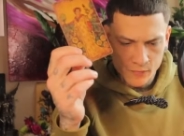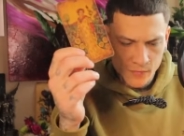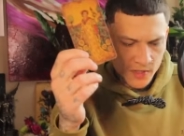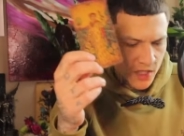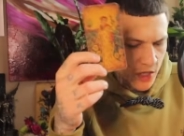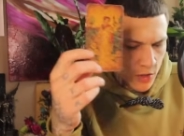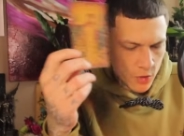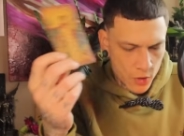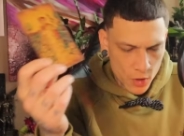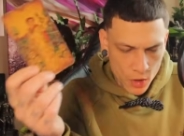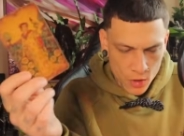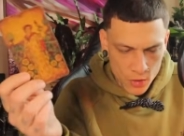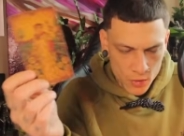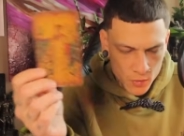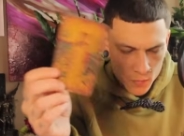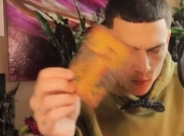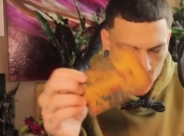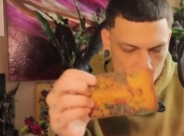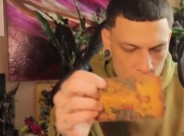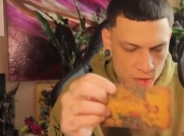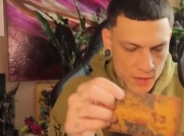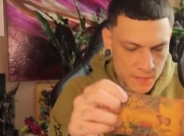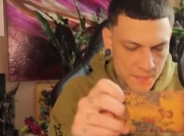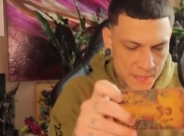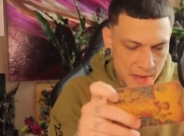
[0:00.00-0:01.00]
your hard
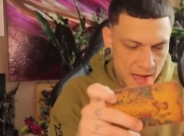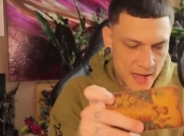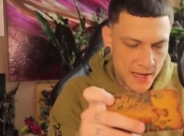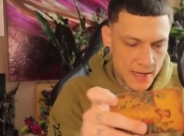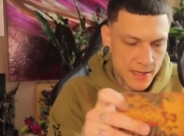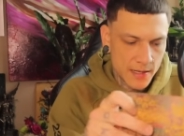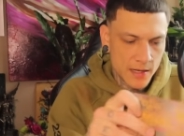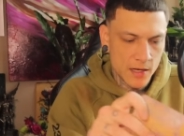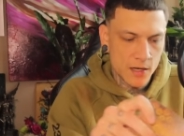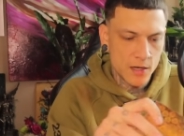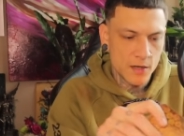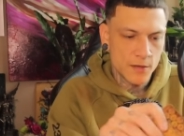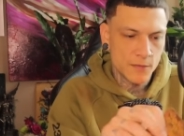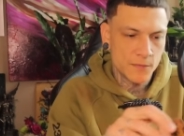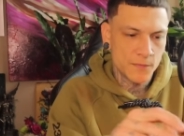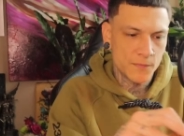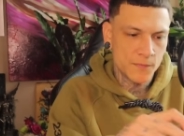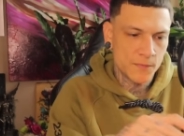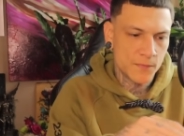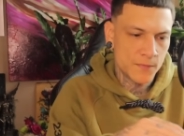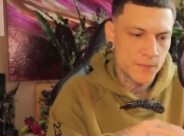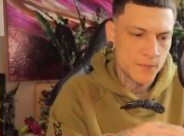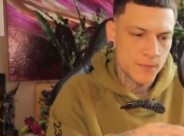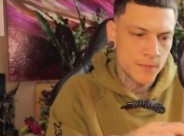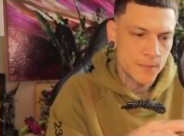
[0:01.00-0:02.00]
work paying
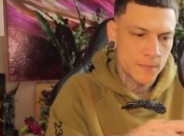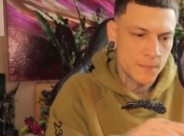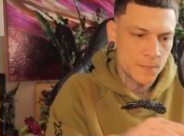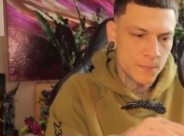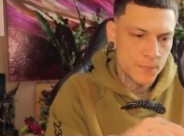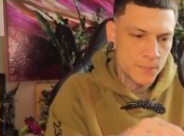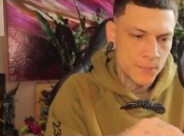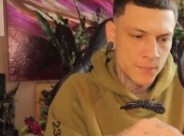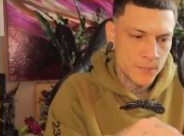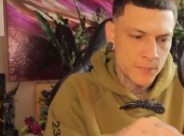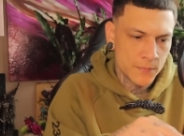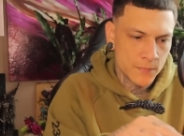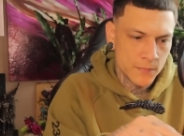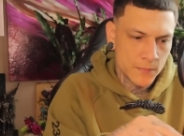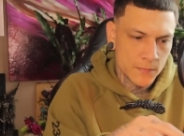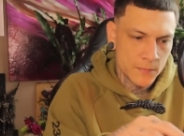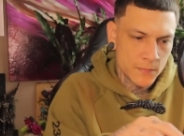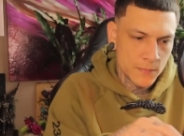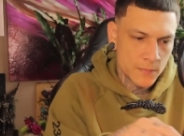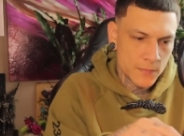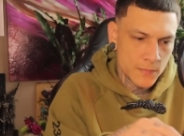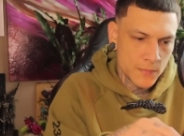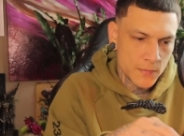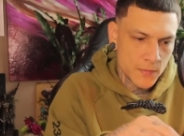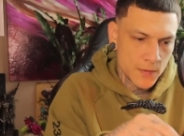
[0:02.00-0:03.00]
off,
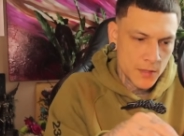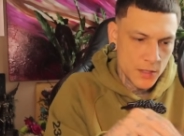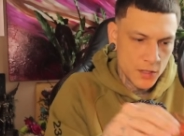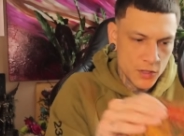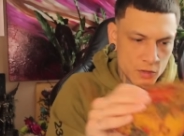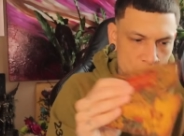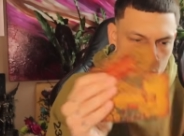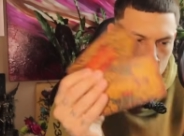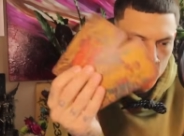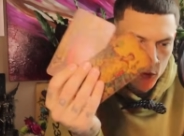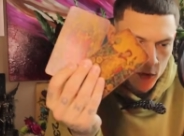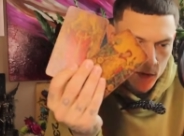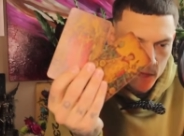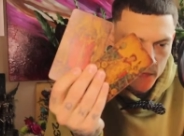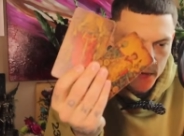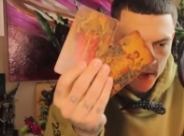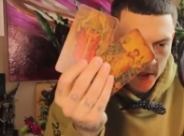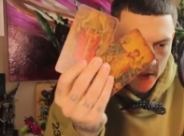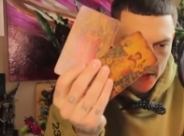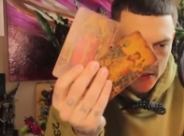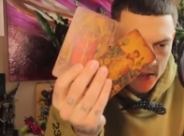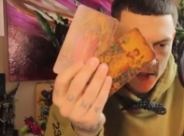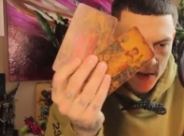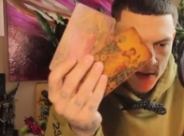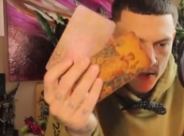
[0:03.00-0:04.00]
you
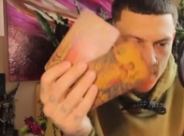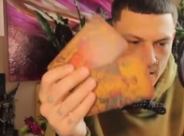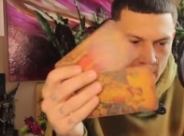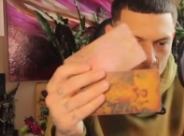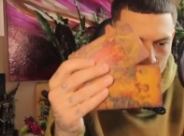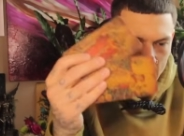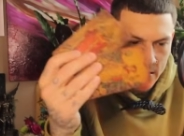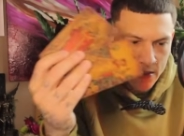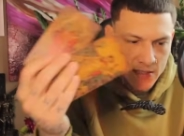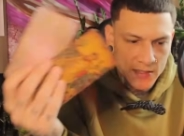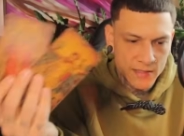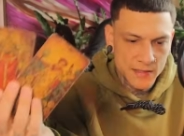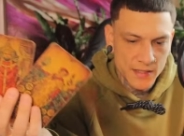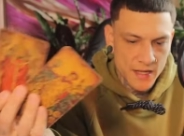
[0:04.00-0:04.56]
moving to the next